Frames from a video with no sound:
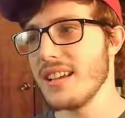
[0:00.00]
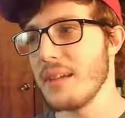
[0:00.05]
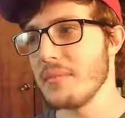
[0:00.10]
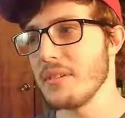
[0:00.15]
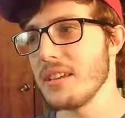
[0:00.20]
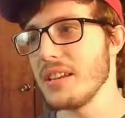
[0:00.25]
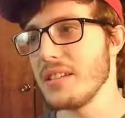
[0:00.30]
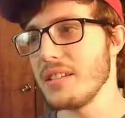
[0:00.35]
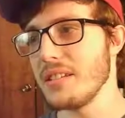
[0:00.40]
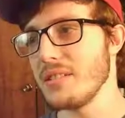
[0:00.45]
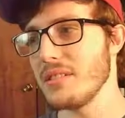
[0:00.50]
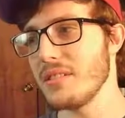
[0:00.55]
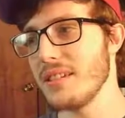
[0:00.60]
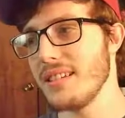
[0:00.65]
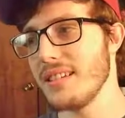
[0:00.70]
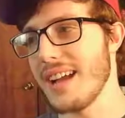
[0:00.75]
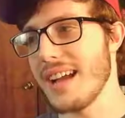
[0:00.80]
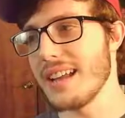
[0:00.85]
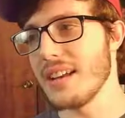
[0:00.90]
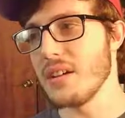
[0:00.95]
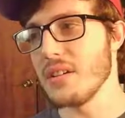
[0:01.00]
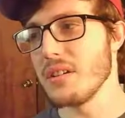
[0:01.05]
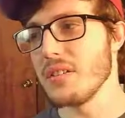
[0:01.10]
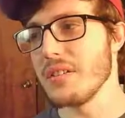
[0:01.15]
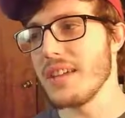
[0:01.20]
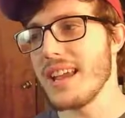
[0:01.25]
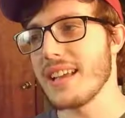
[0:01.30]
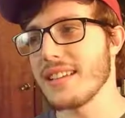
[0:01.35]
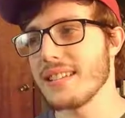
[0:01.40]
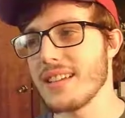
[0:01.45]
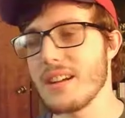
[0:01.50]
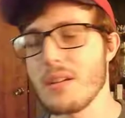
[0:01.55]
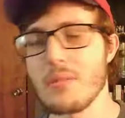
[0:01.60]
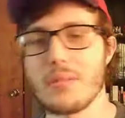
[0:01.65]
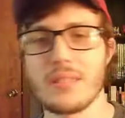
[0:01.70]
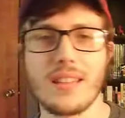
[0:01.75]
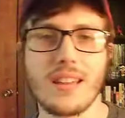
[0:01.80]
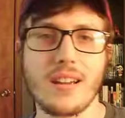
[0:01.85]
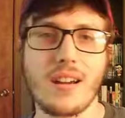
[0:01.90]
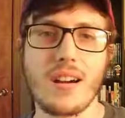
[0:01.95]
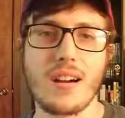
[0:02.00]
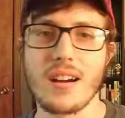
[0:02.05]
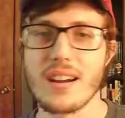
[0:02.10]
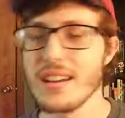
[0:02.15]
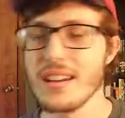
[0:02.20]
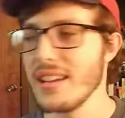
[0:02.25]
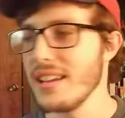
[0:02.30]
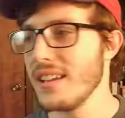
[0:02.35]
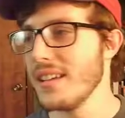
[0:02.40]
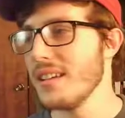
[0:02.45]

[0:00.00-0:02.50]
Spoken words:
I mean, I know you can't tell what they are,